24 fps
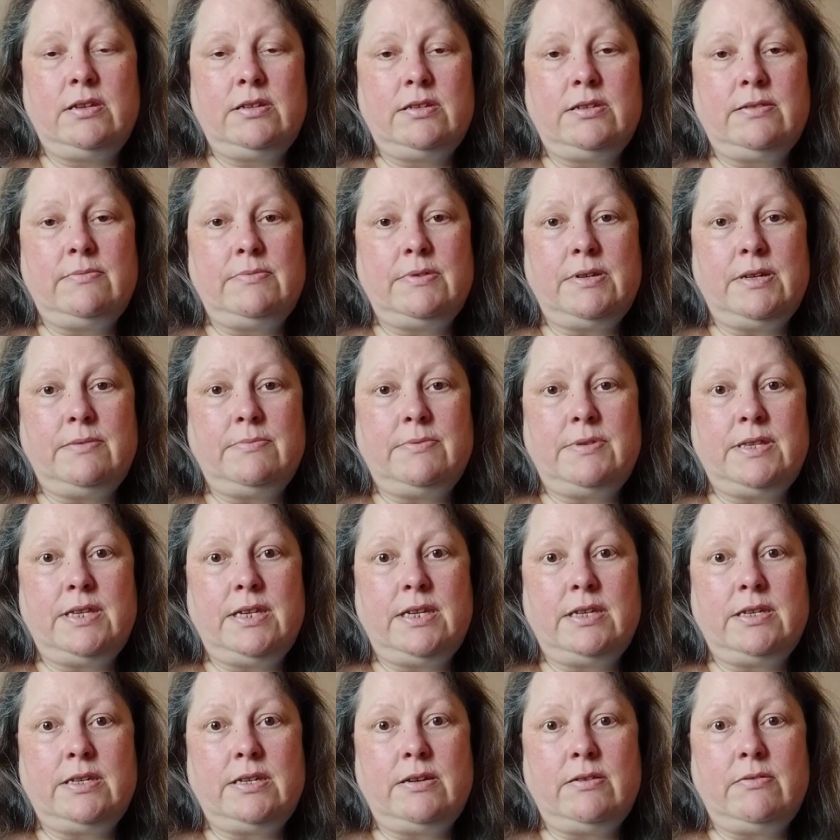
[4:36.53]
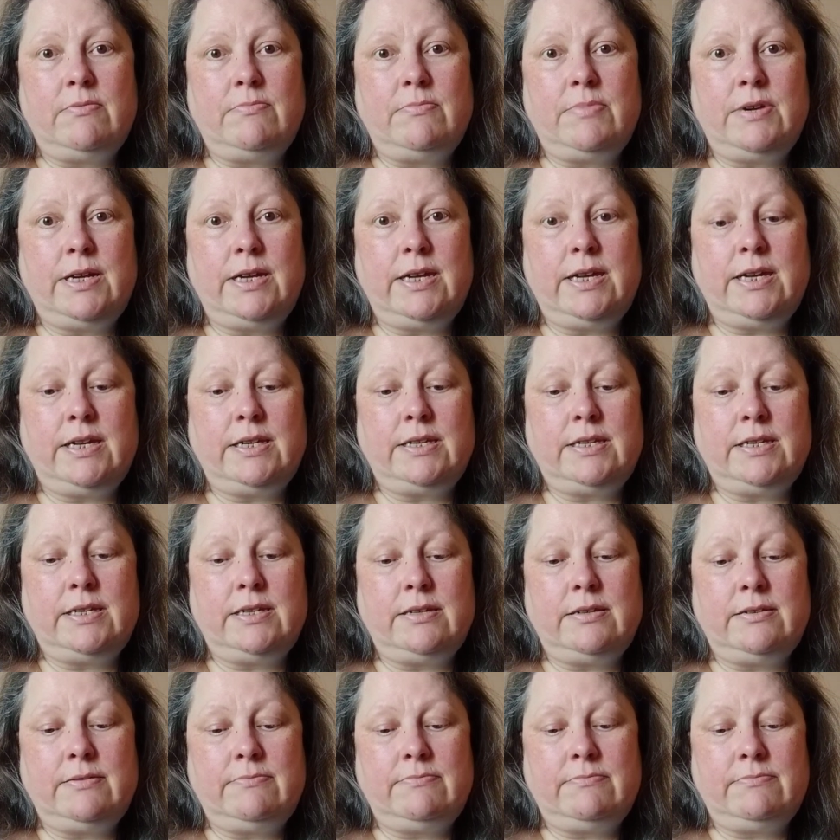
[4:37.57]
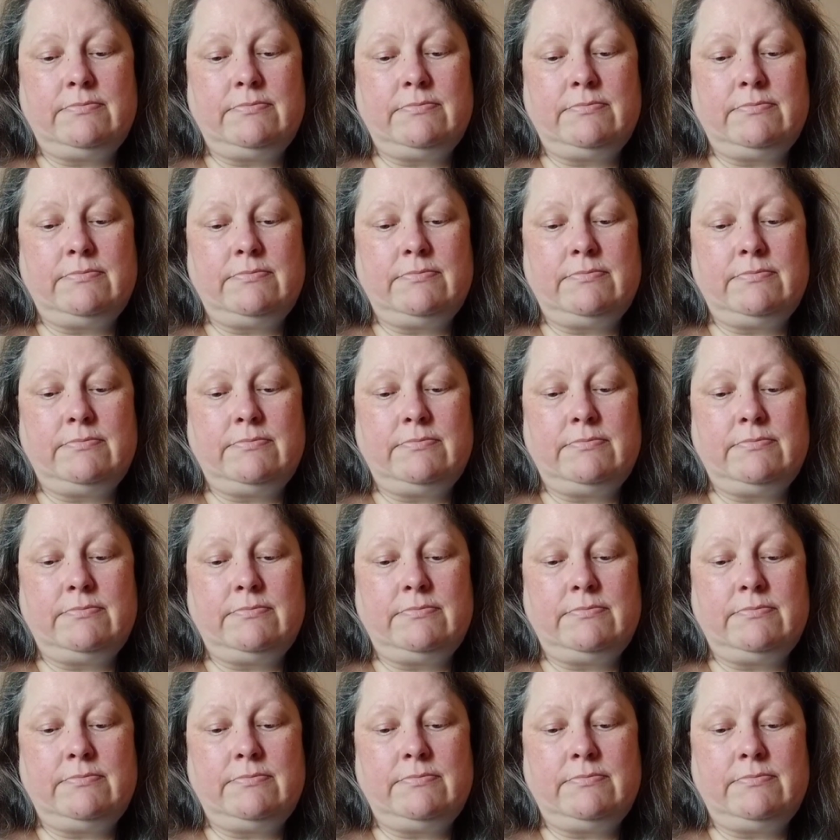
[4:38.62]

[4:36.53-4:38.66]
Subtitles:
Sometimes things are complicated.